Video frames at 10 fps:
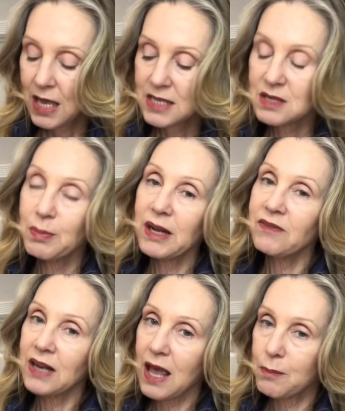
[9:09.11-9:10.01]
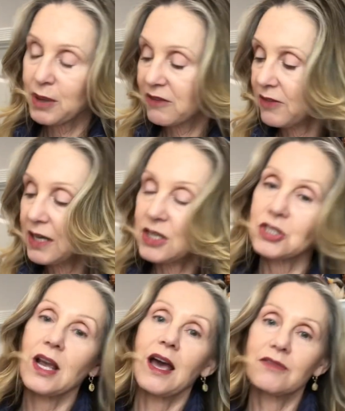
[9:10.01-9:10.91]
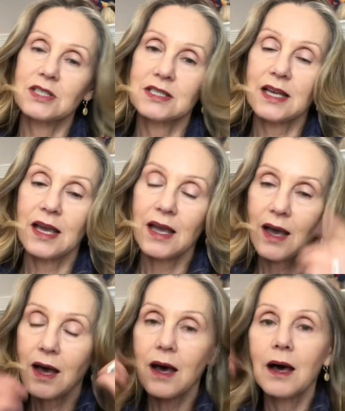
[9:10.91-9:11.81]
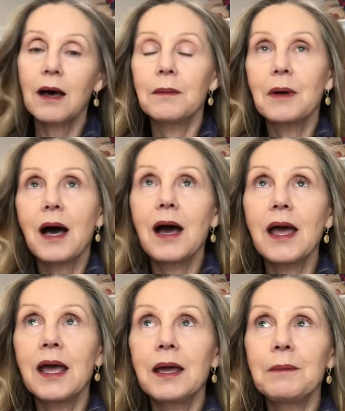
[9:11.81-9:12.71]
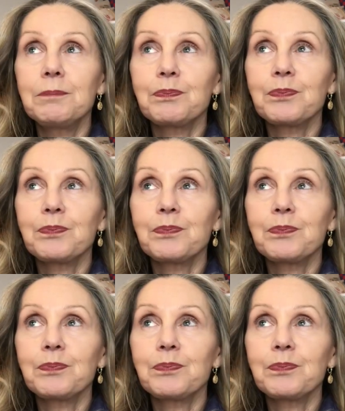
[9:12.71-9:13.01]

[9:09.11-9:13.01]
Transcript: It's a bit of an epic finish, I have to say. Uh, I